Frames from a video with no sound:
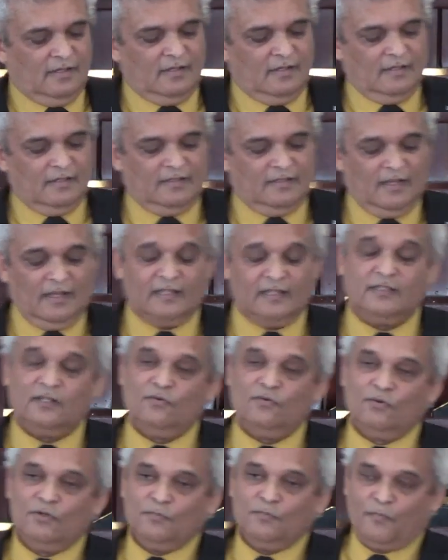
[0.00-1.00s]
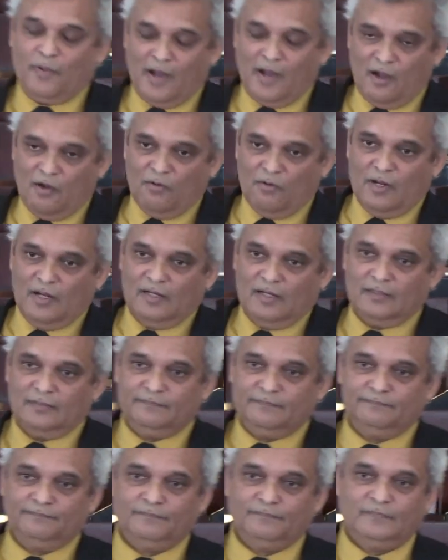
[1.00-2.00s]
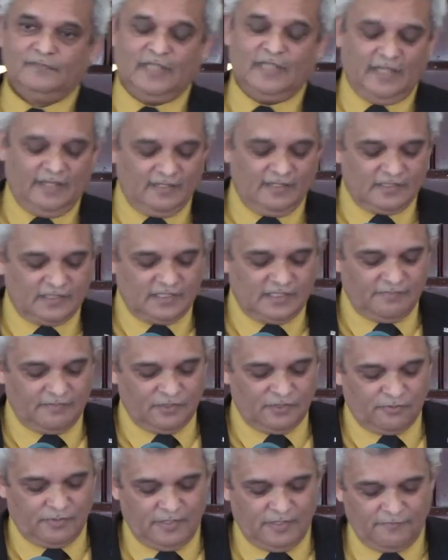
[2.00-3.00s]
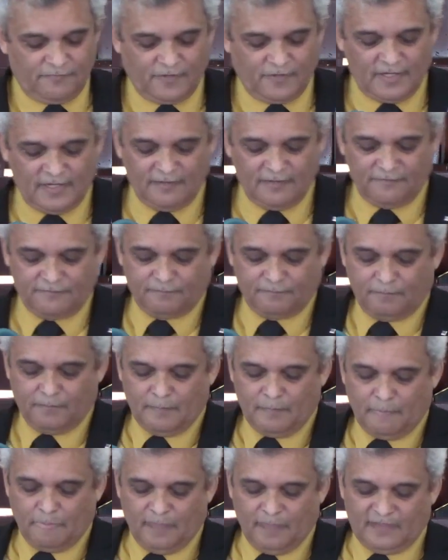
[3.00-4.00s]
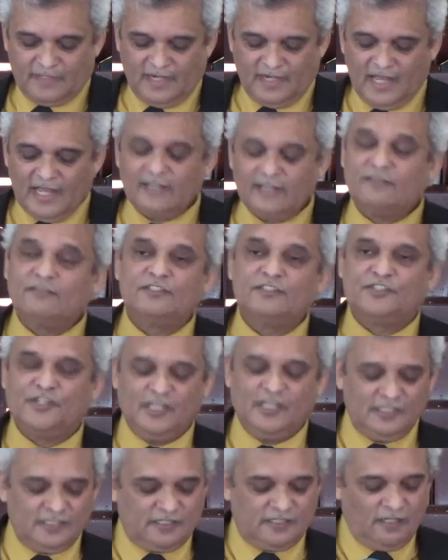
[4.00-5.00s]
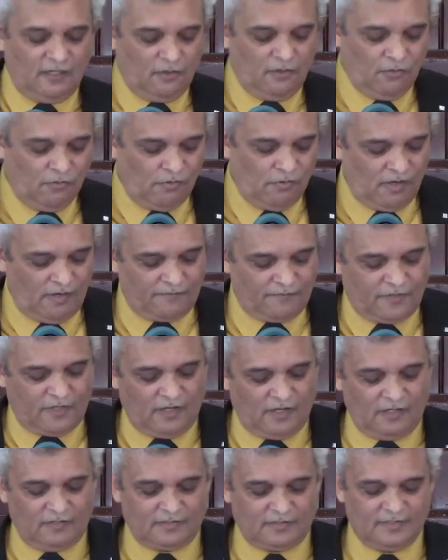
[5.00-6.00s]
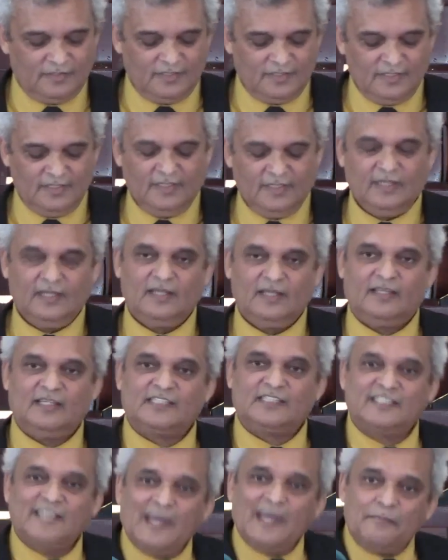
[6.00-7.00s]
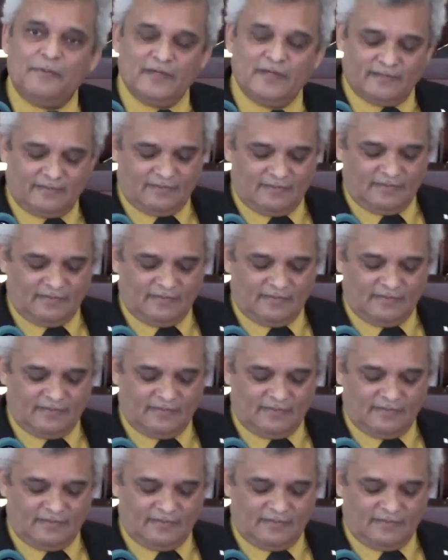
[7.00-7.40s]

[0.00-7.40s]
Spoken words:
the little one power, Daniel 7:25, tried to change the law of God. The Sabbath, the